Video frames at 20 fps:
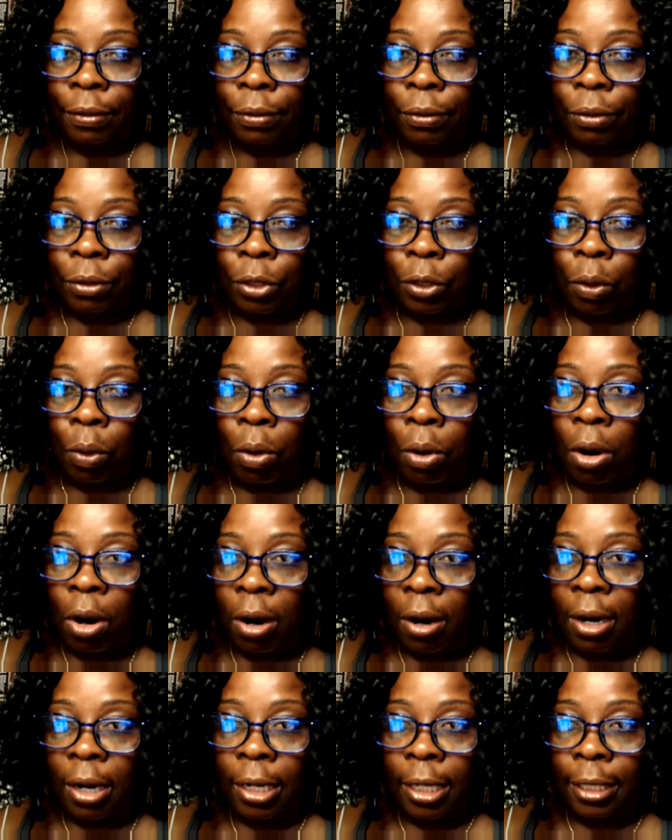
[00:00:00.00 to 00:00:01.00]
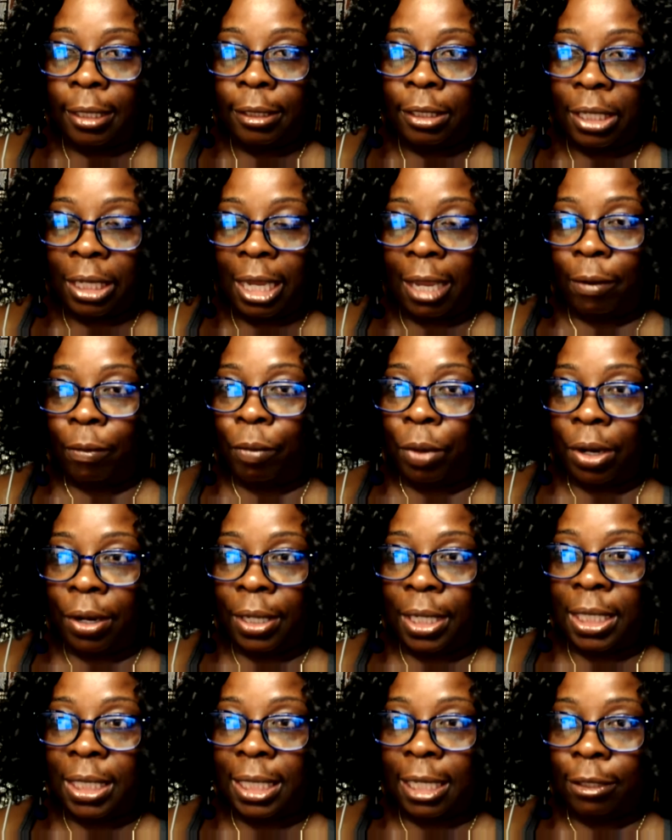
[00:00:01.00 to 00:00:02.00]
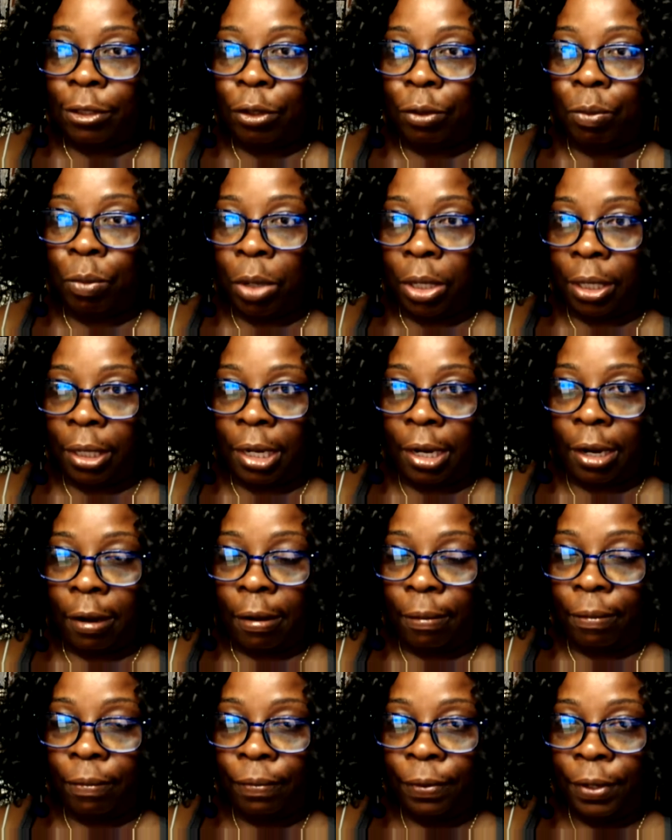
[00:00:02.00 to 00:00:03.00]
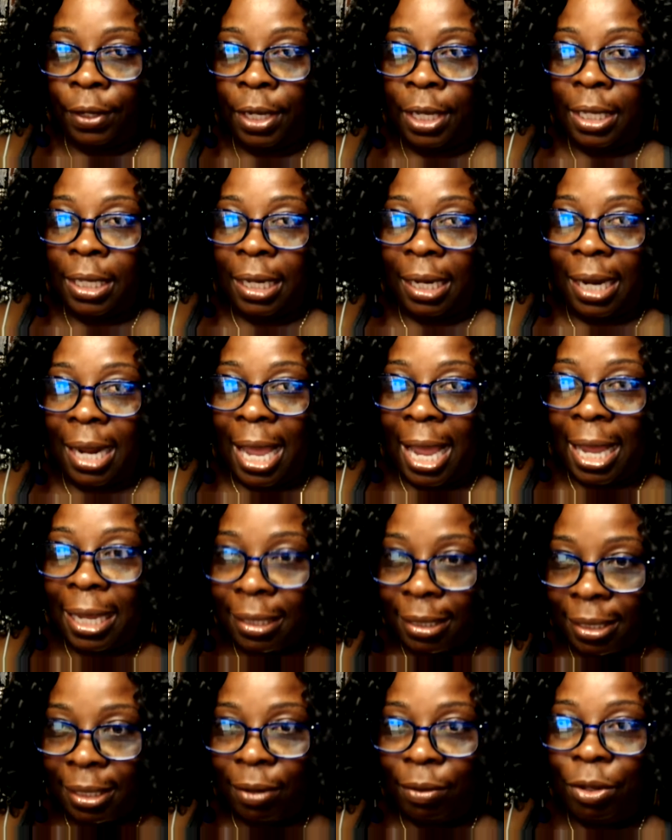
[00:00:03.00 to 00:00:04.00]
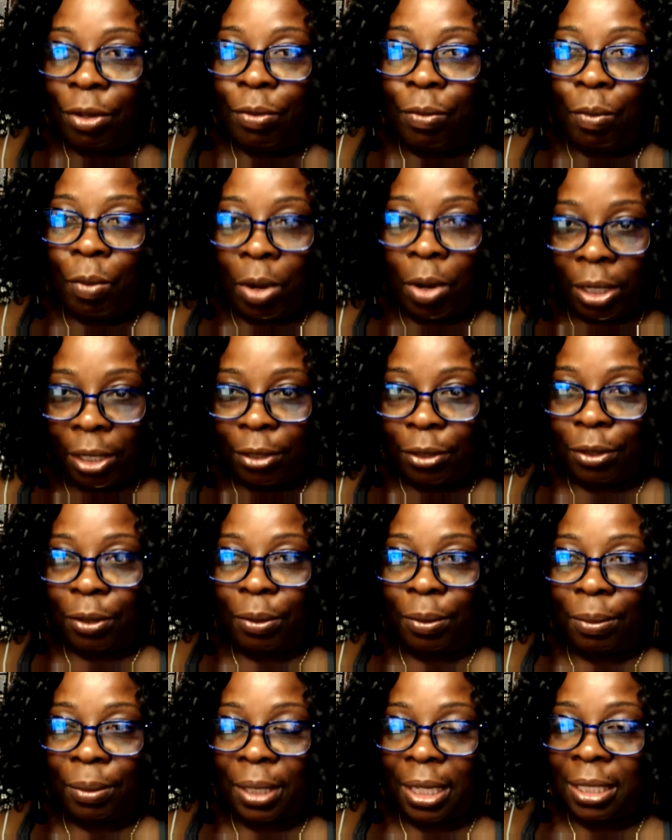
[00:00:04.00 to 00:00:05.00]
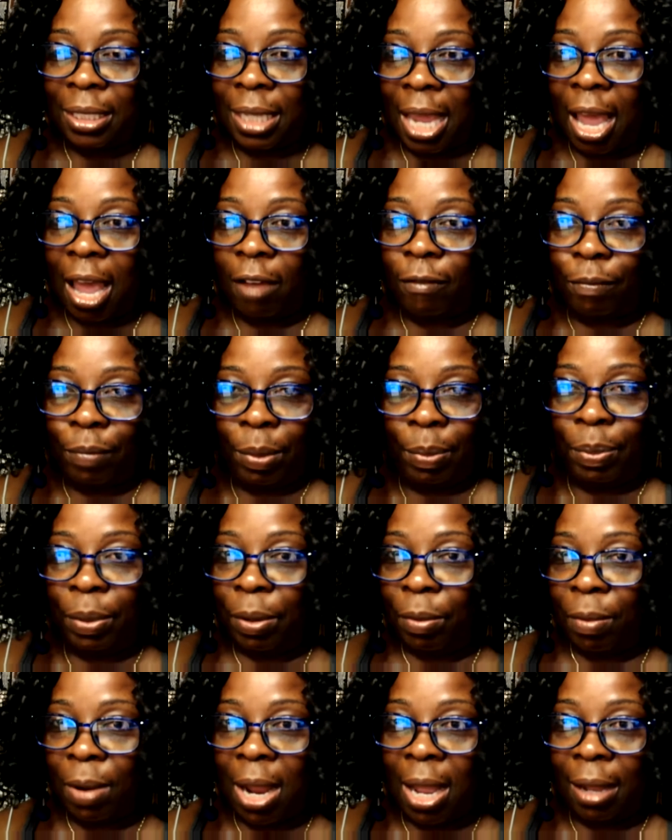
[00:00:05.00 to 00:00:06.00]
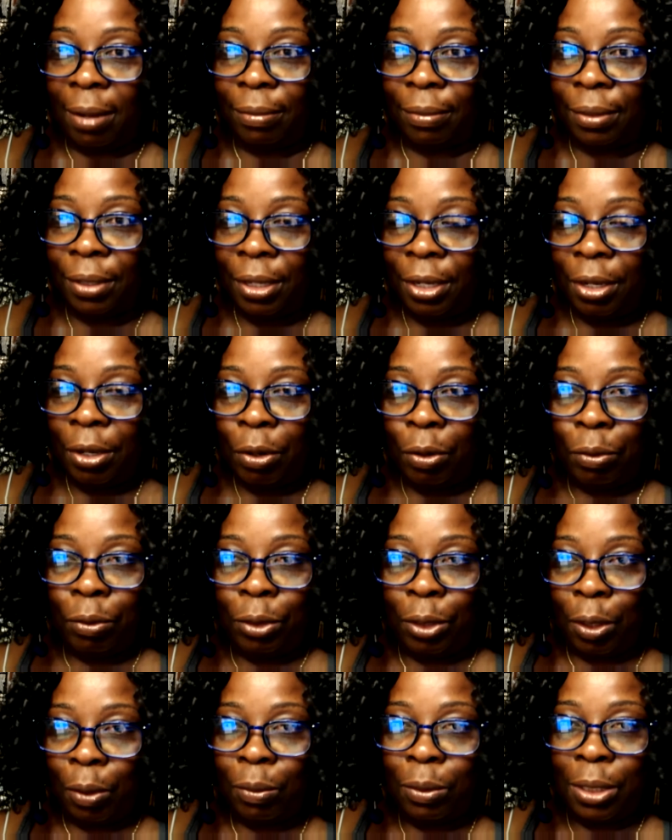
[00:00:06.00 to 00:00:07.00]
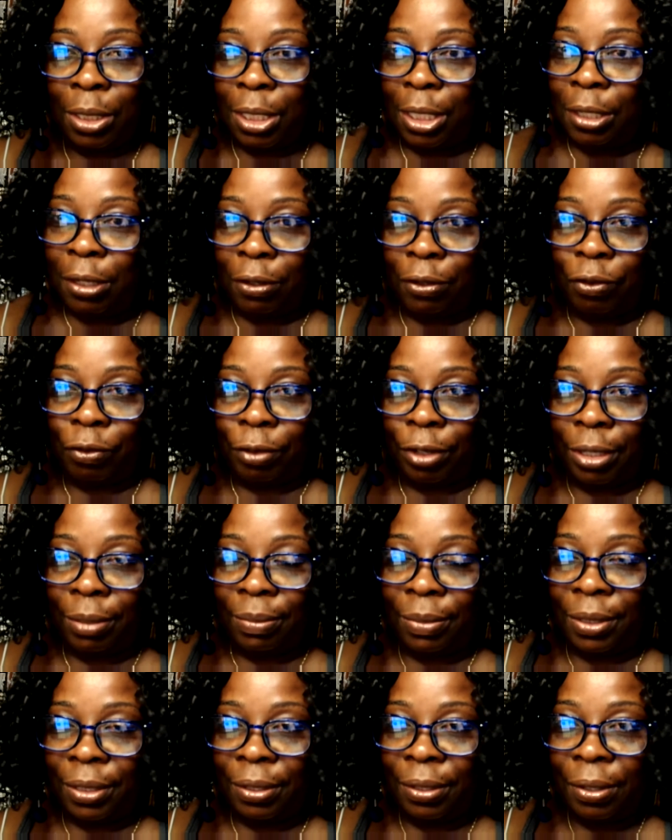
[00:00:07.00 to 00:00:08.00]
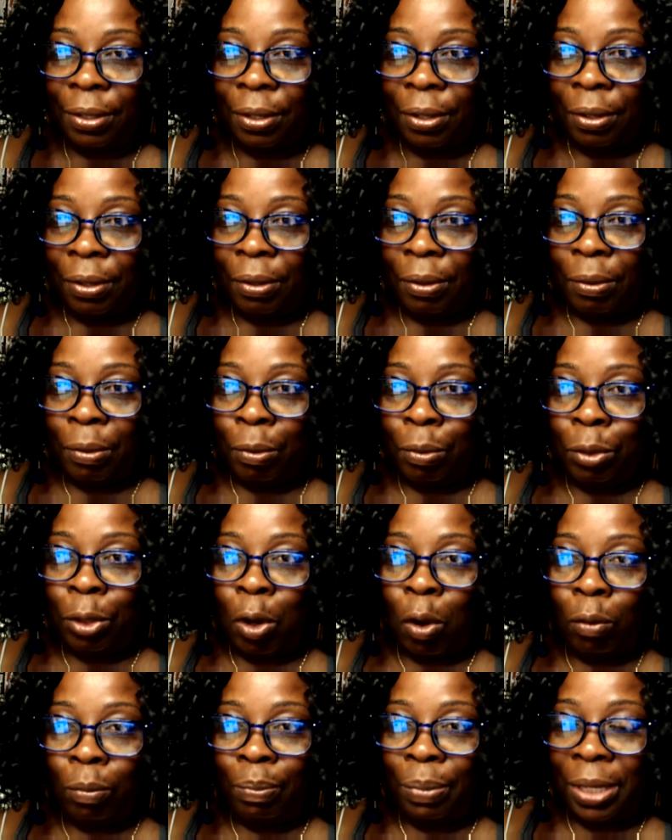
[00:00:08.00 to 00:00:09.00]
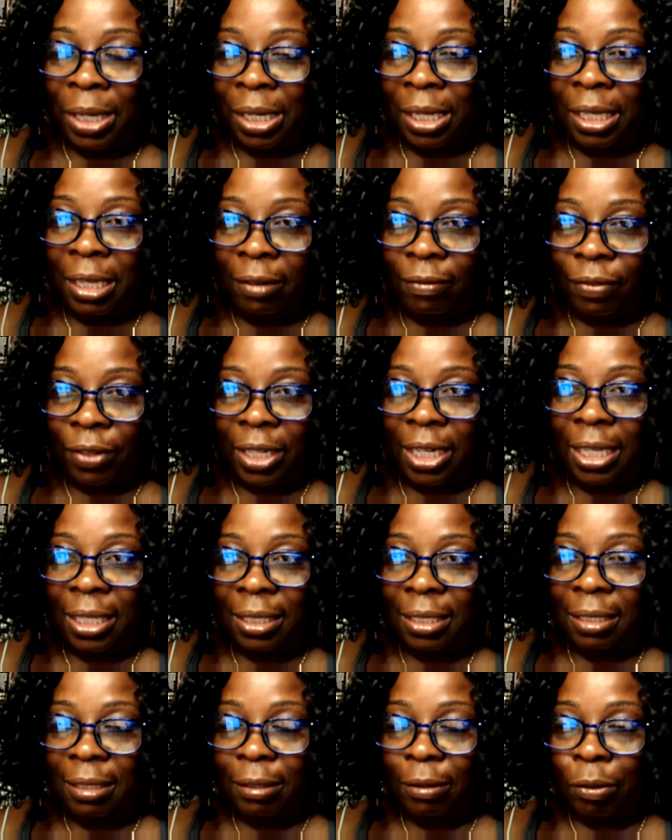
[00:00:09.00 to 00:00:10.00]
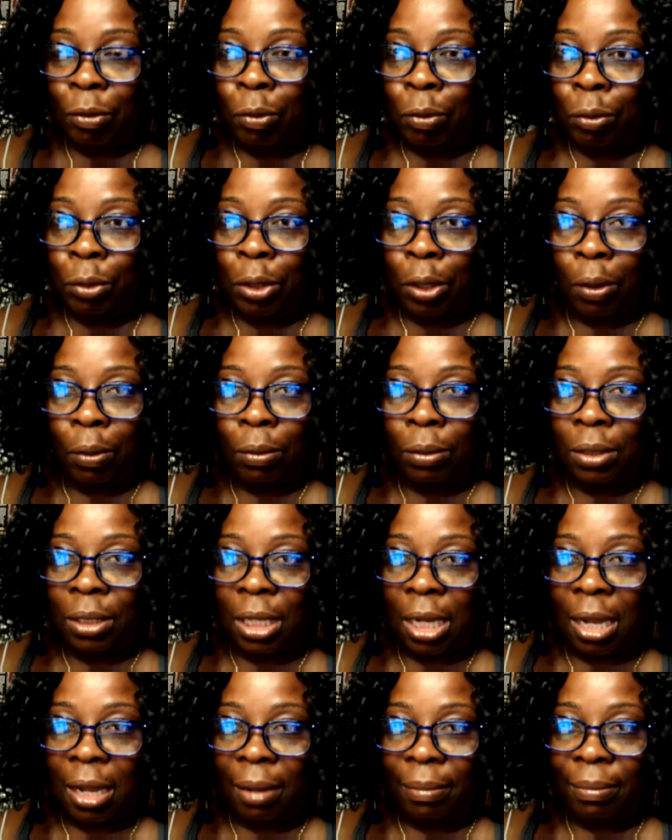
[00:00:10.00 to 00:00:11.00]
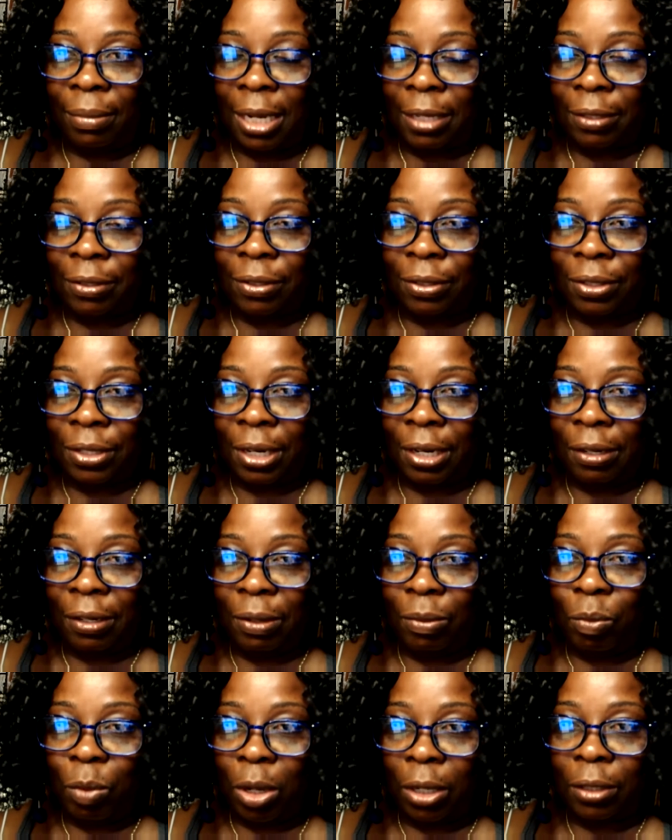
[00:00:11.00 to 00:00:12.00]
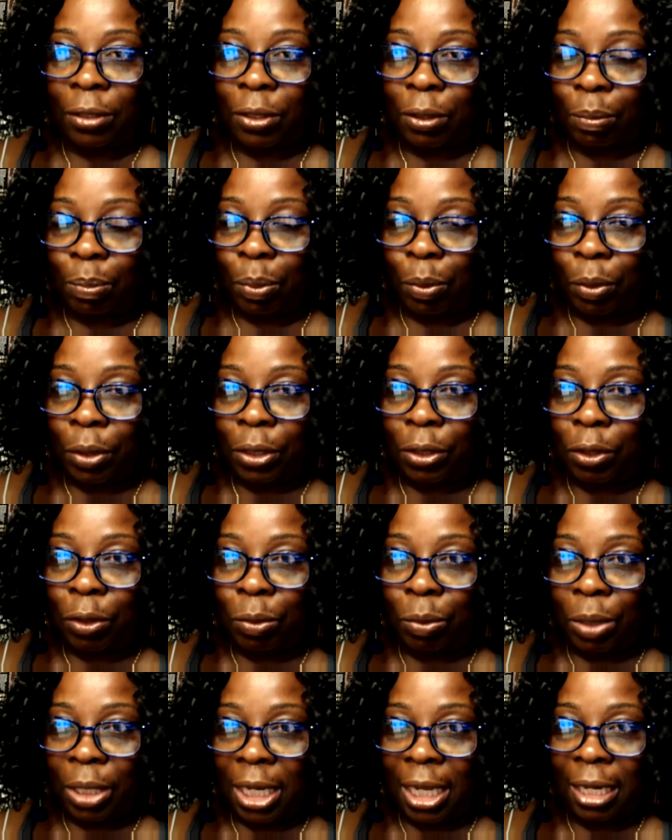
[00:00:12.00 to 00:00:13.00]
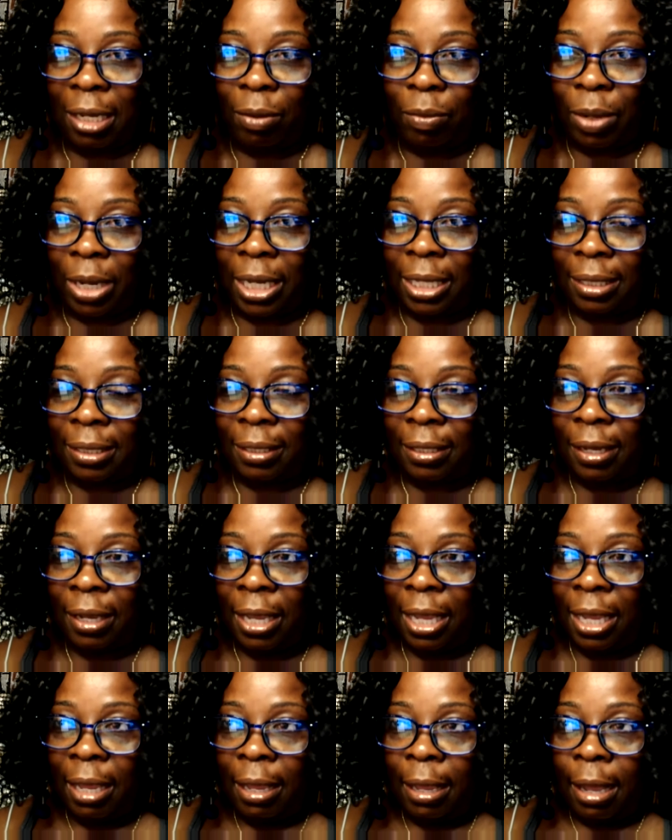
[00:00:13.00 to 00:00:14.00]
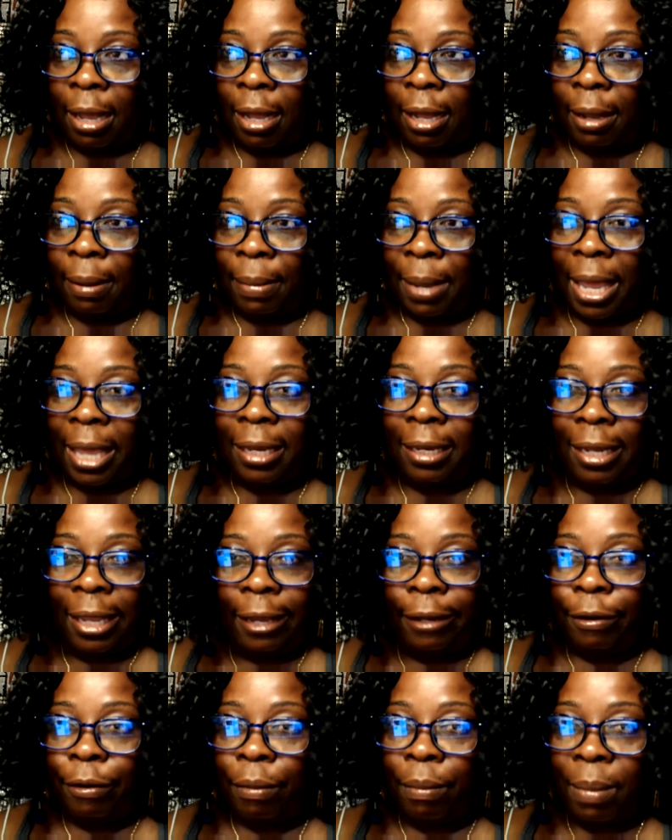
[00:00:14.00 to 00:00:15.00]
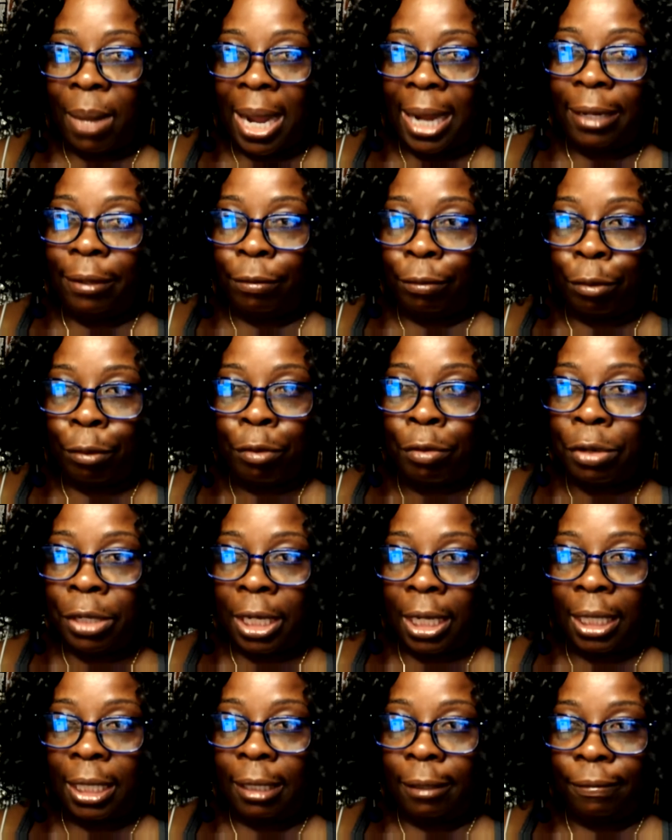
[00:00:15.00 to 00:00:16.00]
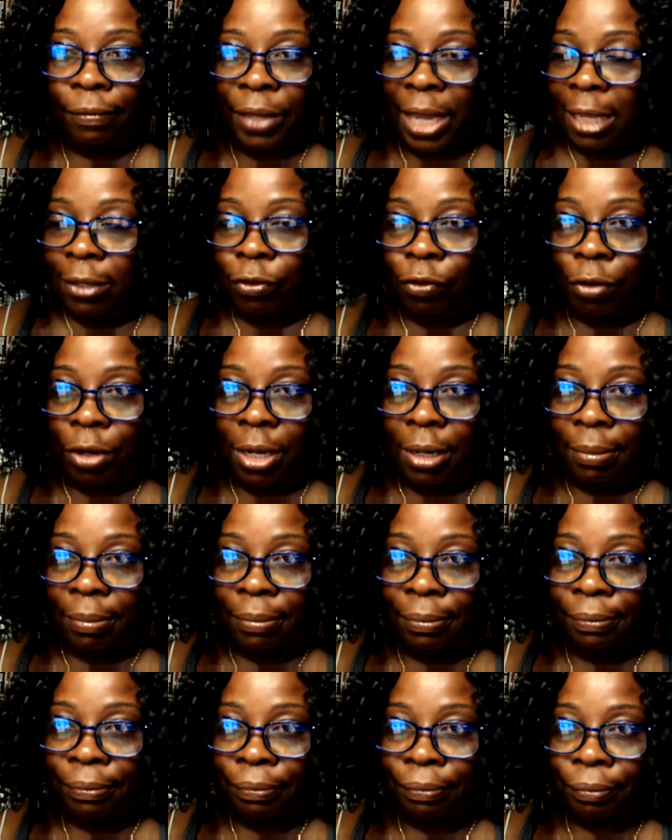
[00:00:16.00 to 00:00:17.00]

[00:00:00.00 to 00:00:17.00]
so hard to get where it is that you want to go. The last thing you want to do is to have people around who don't see your dreams, who don't believe in it, who don't necessarily want to support you in any ways, and they don't mind ruining that dream.